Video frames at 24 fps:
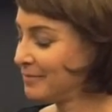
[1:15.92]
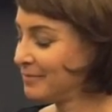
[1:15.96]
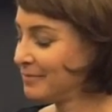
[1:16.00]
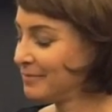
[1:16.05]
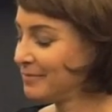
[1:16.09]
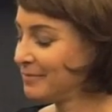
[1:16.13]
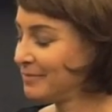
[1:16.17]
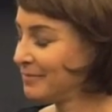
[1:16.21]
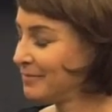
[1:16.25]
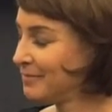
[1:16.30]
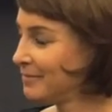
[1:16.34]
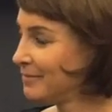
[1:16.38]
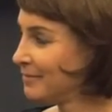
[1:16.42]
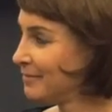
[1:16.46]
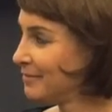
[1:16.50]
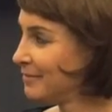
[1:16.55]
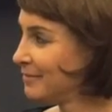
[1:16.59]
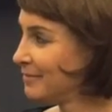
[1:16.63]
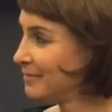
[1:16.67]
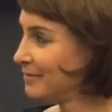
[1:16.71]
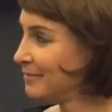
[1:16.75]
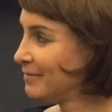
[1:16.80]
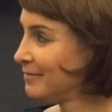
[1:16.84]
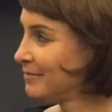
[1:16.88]

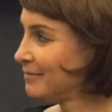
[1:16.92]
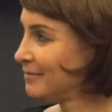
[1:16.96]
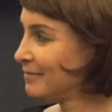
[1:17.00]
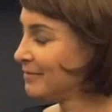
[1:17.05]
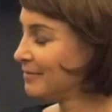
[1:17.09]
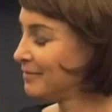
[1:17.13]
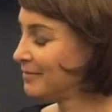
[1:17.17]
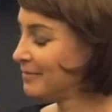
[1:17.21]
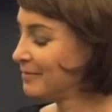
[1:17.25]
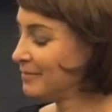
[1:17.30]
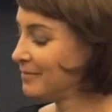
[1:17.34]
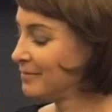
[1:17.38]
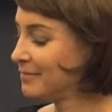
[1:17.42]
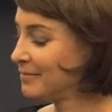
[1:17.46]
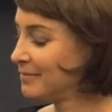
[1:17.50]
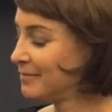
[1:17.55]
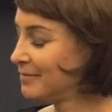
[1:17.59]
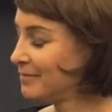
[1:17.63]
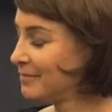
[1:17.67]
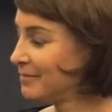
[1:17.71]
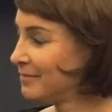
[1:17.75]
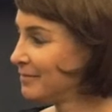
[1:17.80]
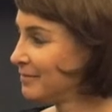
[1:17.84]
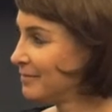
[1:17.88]

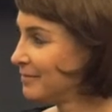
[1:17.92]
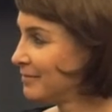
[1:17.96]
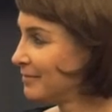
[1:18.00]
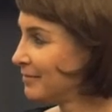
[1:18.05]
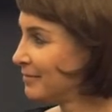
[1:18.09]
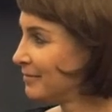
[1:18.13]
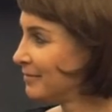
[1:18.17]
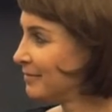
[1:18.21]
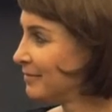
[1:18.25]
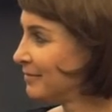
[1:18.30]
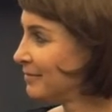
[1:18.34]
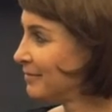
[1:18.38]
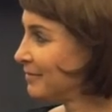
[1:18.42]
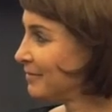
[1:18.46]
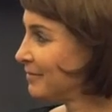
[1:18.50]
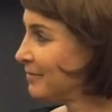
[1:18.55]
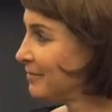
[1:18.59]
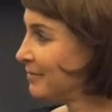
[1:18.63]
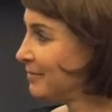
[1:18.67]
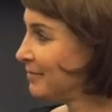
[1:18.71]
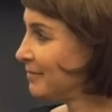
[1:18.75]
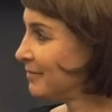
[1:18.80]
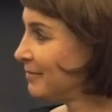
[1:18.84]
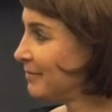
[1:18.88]

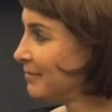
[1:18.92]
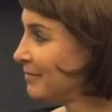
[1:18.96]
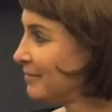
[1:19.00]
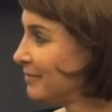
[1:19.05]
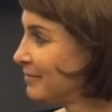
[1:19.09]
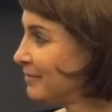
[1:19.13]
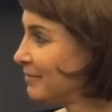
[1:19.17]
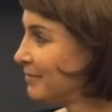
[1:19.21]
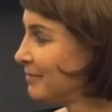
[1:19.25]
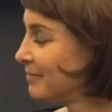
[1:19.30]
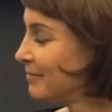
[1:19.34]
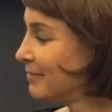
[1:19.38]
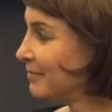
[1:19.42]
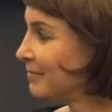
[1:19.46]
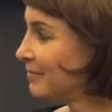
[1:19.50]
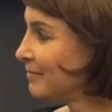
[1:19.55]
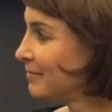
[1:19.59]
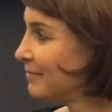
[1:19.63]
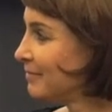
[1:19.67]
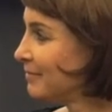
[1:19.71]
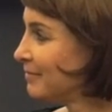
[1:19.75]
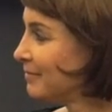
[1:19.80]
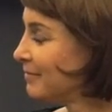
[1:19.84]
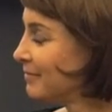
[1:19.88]

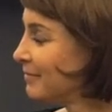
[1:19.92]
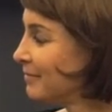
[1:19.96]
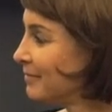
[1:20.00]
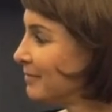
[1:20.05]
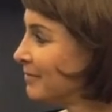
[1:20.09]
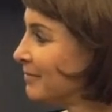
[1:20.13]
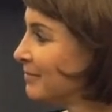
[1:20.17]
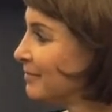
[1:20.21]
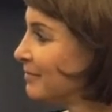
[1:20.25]
No words are spoken by the person on screen.